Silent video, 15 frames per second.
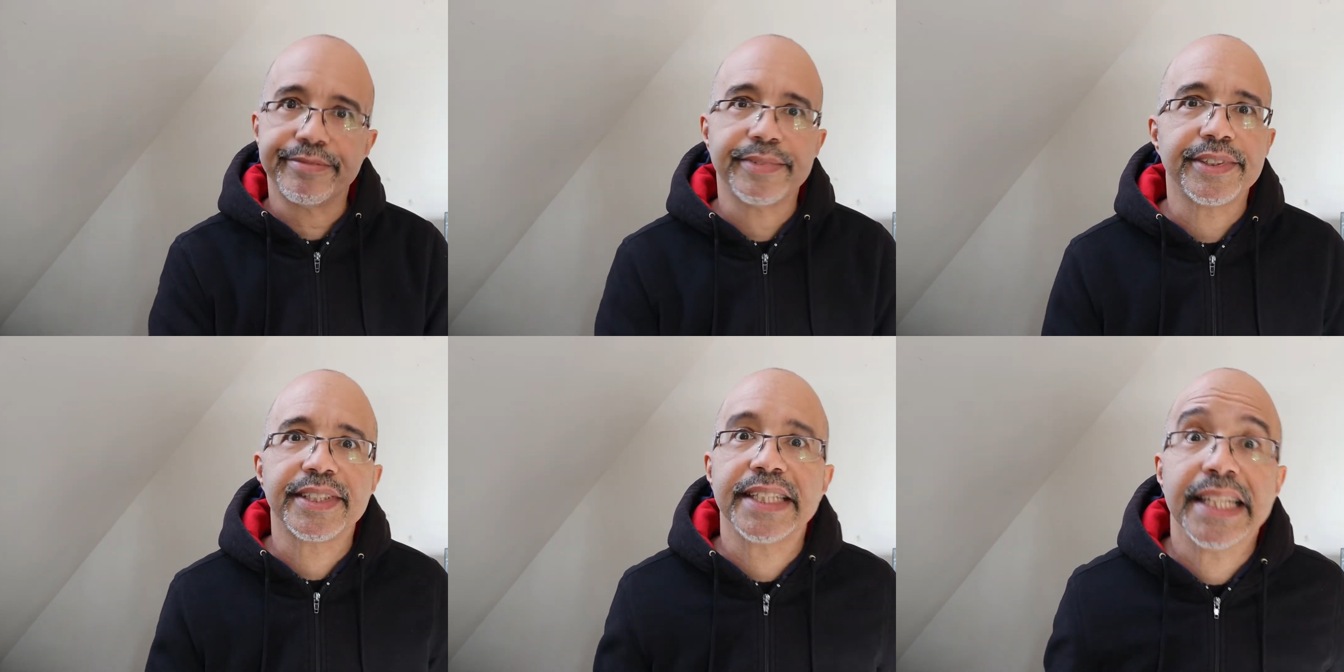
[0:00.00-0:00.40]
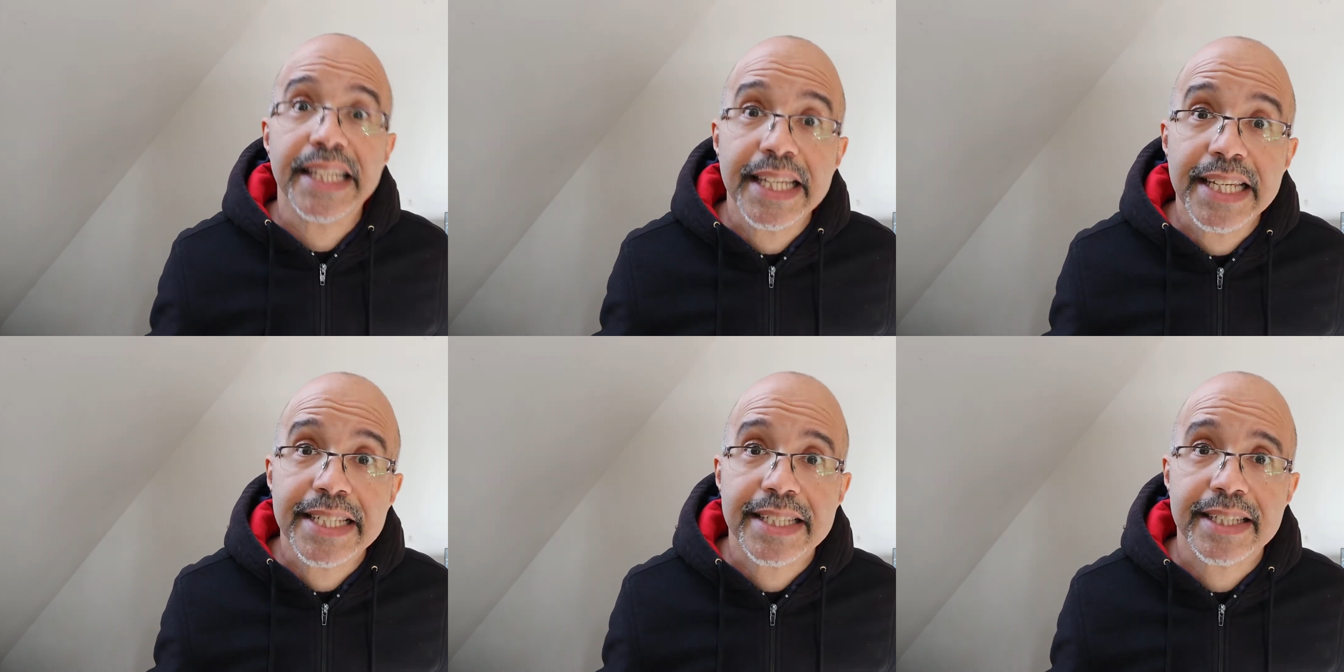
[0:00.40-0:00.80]
It's
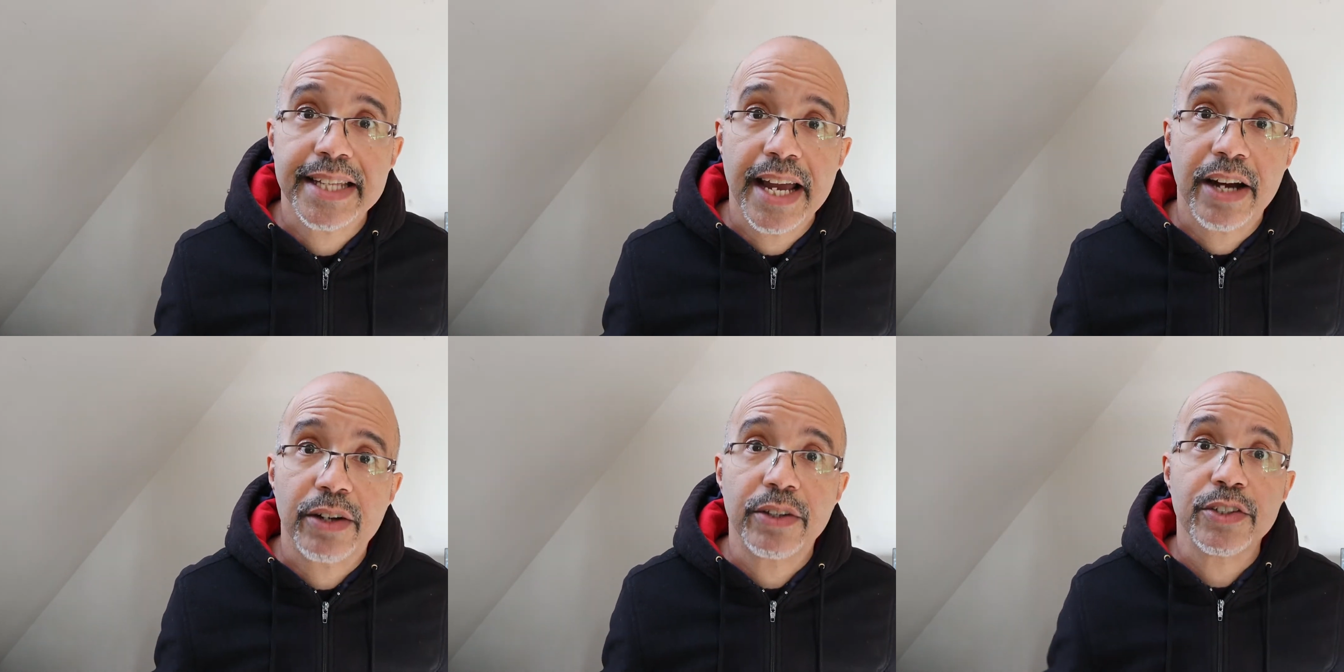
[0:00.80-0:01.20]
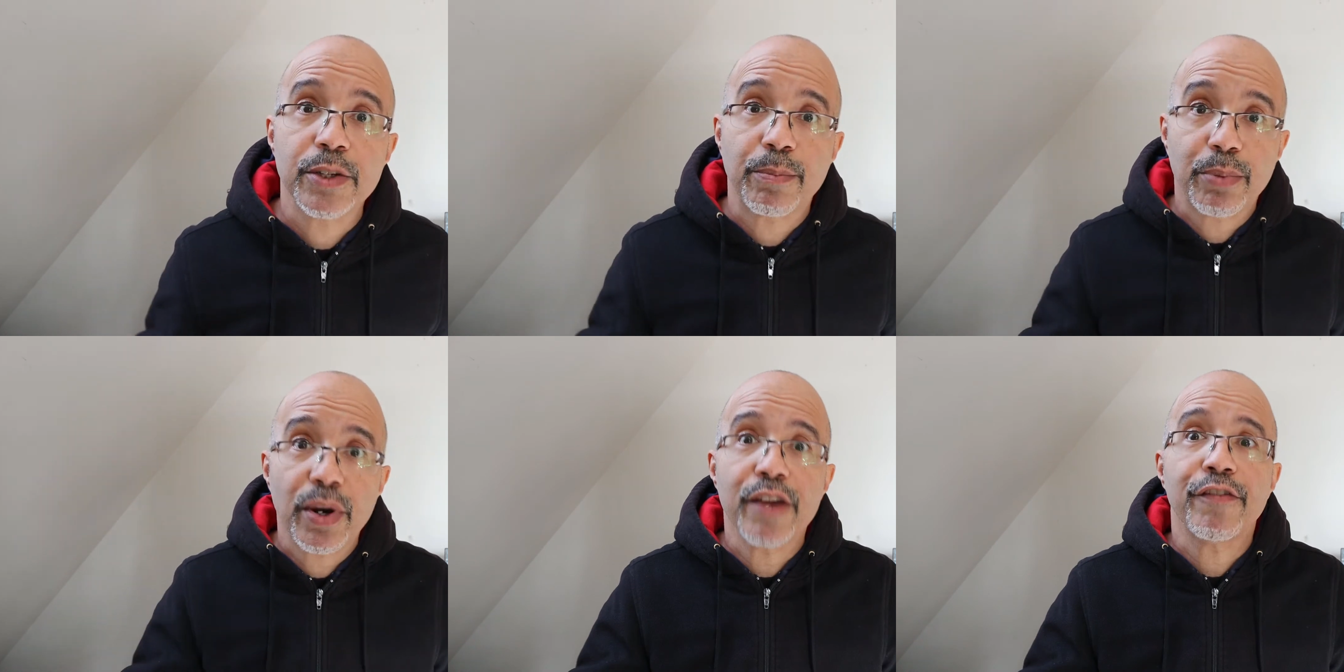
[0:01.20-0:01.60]
easy now to
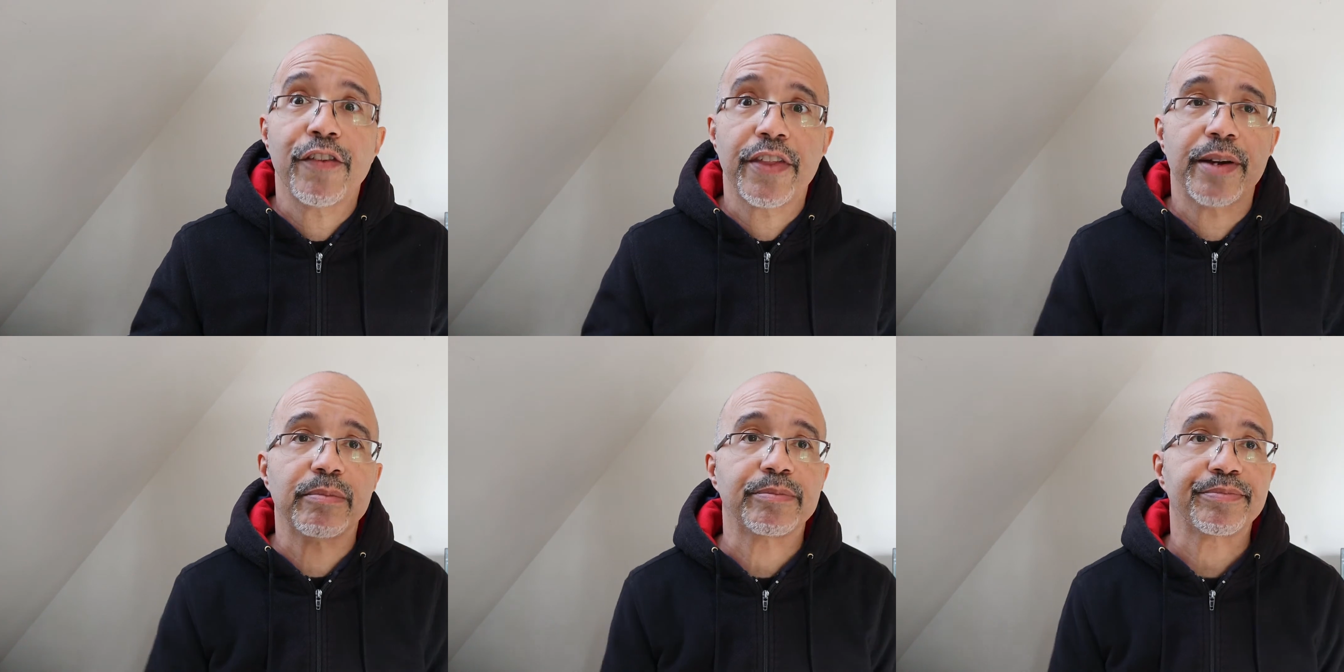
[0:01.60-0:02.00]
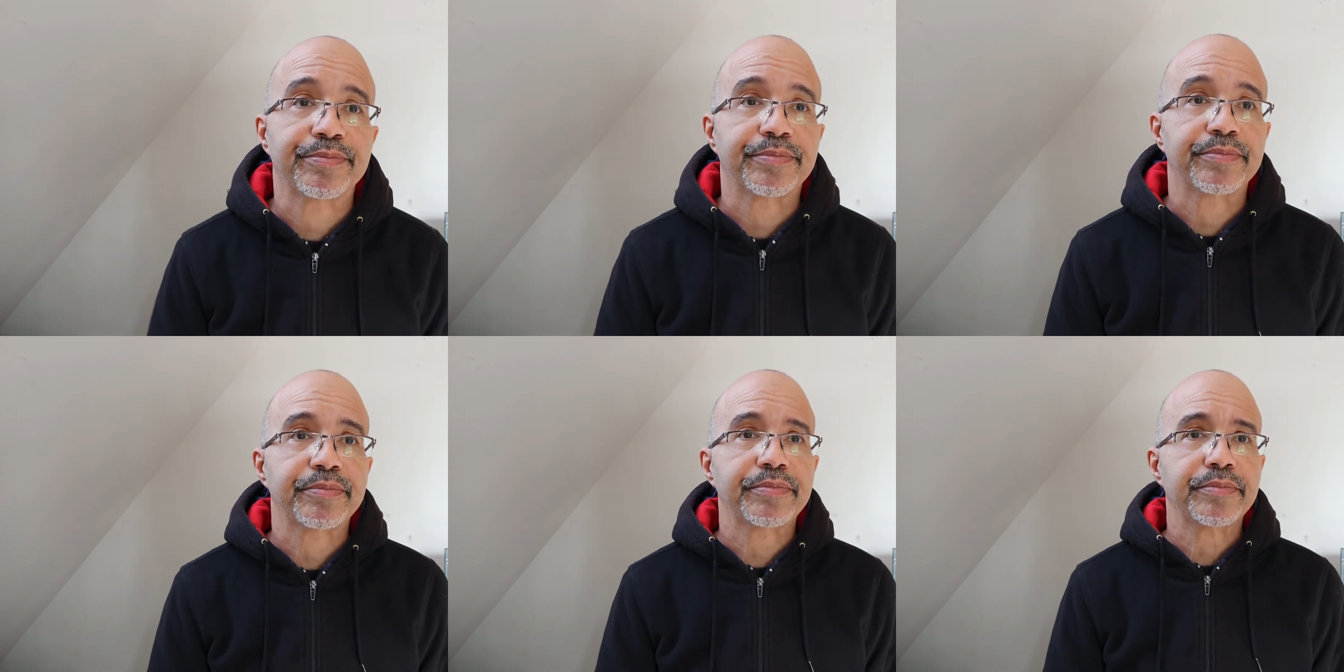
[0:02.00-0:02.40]
pray for them.
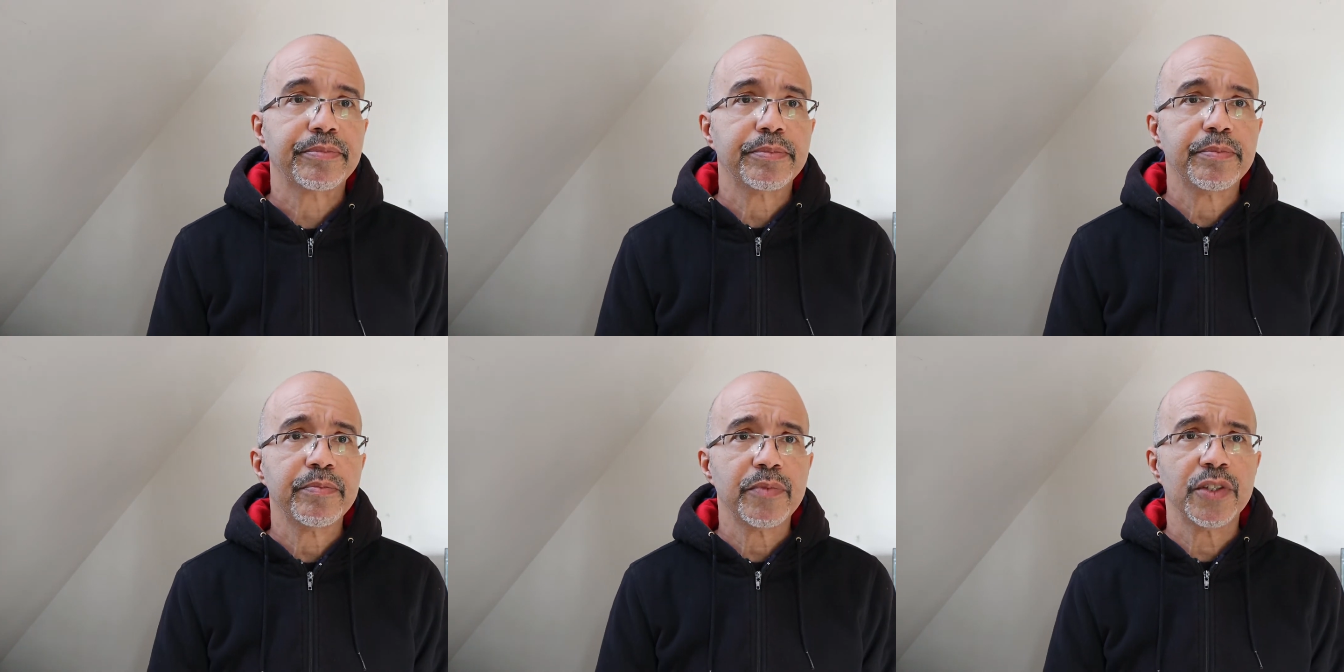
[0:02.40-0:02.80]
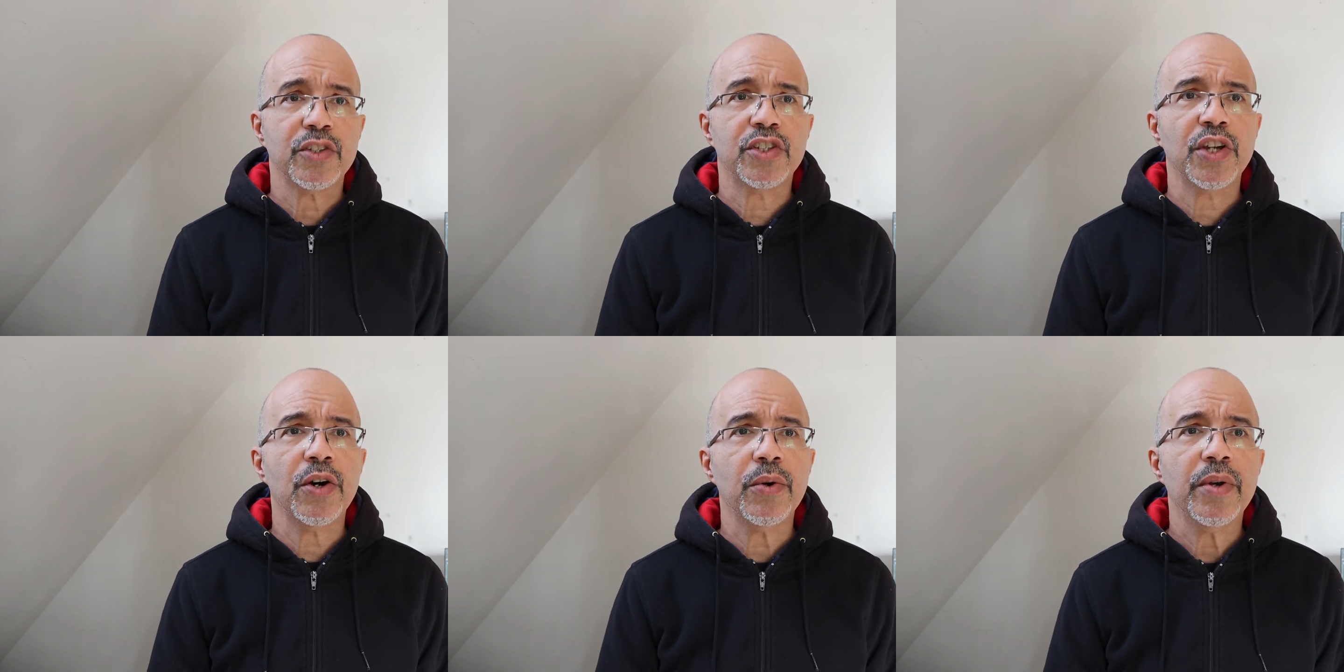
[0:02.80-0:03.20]

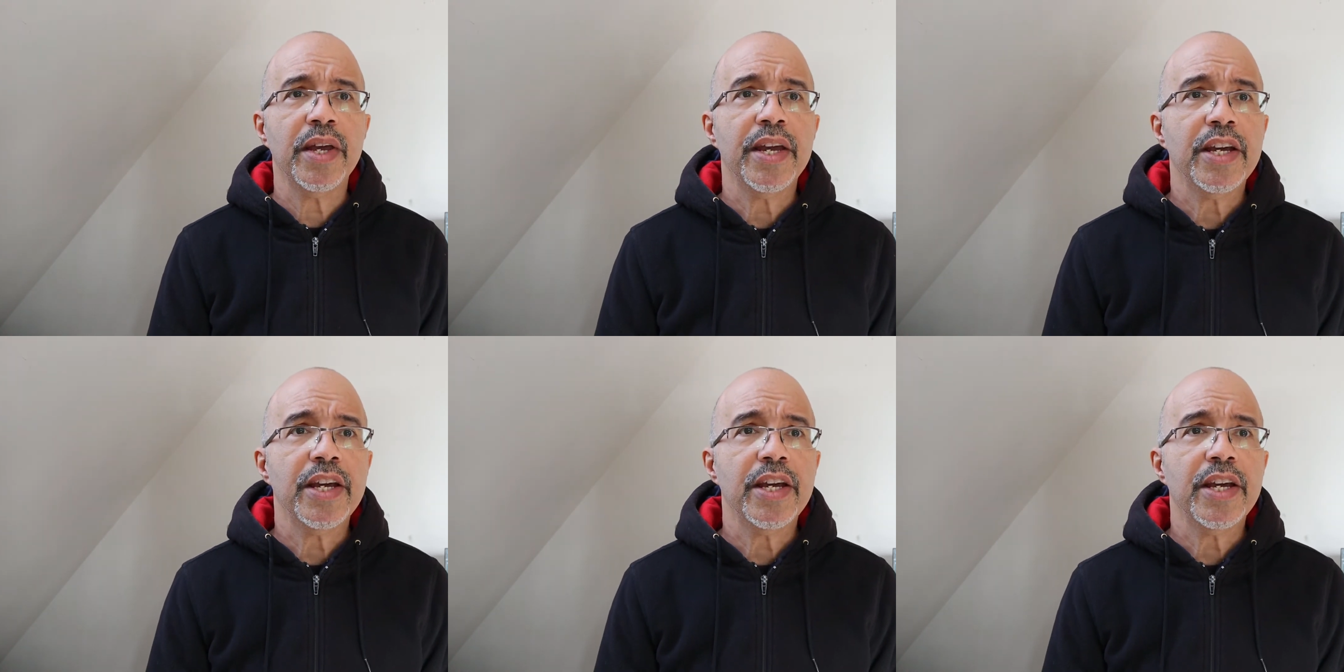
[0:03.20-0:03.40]
So